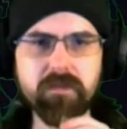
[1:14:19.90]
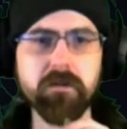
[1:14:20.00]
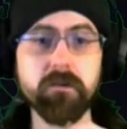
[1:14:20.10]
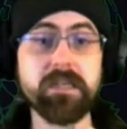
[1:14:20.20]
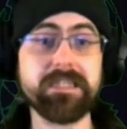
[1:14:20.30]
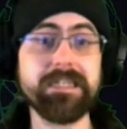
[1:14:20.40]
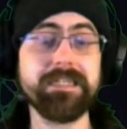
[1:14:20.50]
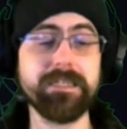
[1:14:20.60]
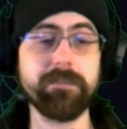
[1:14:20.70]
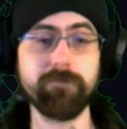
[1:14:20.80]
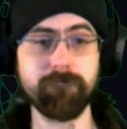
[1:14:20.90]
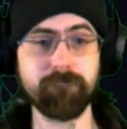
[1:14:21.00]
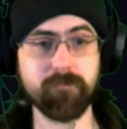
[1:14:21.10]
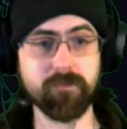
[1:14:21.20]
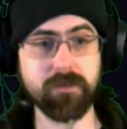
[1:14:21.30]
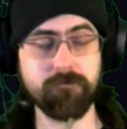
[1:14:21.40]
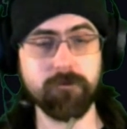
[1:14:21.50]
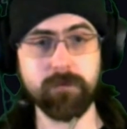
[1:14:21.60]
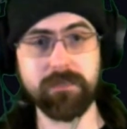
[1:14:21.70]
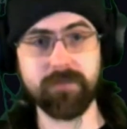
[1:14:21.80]
on cassette tape, if
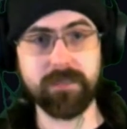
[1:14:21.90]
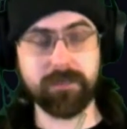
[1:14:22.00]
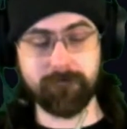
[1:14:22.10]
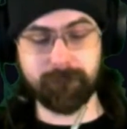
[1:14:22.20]
you believe that.